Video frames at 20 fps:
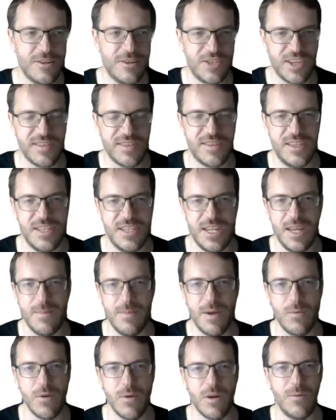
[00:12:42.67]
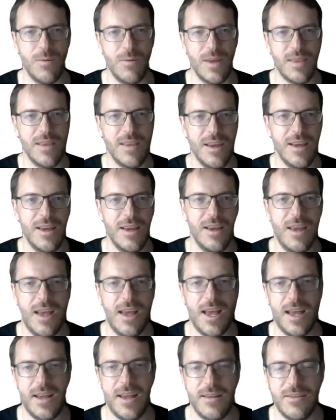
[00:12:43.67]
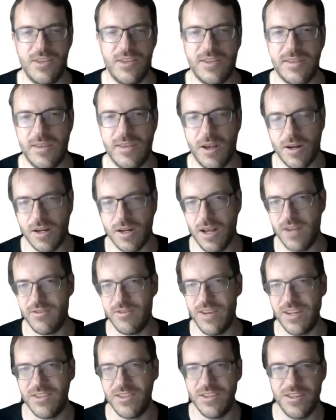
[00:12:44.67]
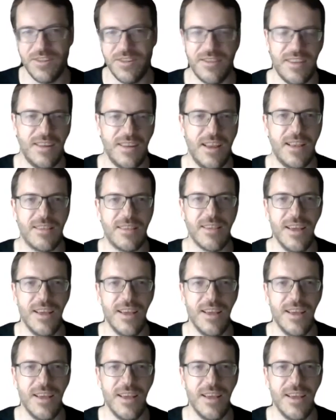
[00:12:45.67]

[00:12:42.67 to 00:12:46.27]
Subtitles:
or just the team I work with, just our contractors.